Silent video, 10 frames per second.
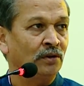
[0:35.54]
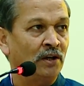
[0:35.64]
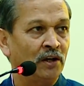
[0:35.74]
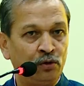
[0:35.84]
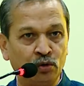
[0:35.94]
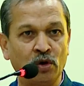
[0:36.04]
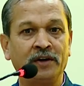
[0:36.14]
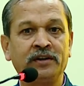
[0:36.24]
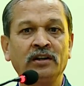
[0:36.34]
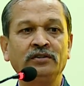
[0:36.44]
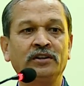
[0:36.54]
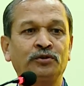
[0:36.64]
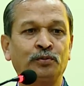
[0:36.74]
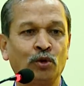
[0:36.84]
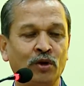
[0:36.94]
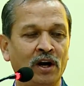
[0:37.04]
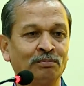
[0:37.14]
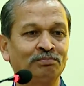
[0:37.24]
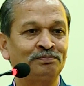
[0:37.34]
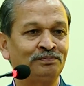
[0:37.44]
And to attend this program
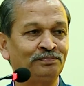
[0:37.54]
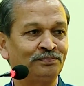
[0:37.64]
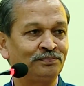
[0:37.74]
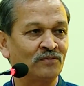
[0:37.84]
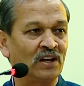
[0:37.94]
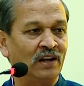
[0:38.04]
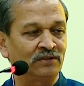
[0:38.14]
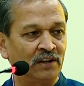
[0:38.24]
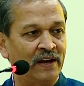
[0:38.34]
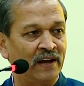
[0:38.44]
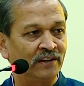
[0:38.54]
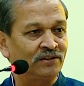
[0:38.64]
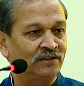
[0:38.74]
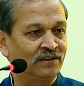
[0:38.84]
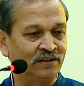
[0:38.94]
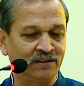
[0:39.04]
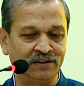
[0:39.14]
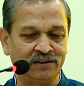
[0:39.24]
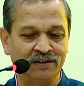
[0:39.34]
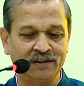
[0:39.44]
on the desk,
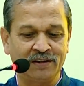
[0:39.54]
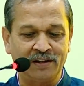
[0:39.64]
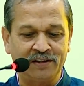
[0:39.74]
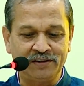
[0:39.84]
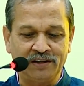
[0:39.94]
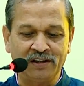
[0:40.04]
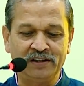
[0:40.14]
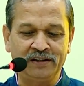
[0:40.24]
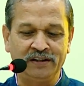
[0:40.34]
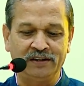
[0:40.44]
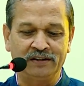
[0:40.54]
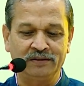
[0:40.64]
I really